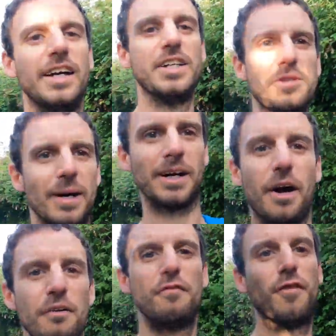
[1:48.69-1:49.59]
is about
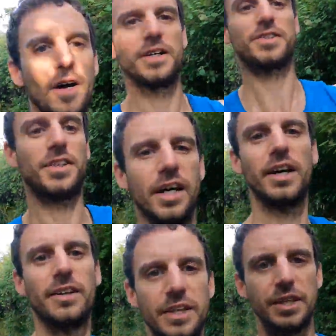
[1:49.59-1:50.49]
going faster
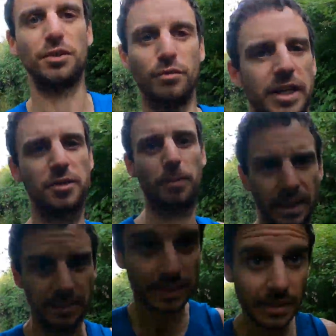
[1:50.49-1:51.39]
than your race
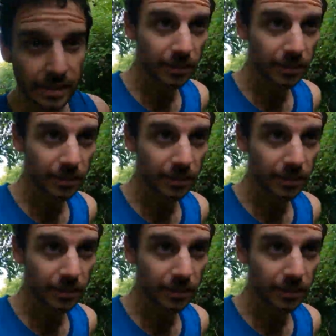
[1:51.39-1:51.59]
pace.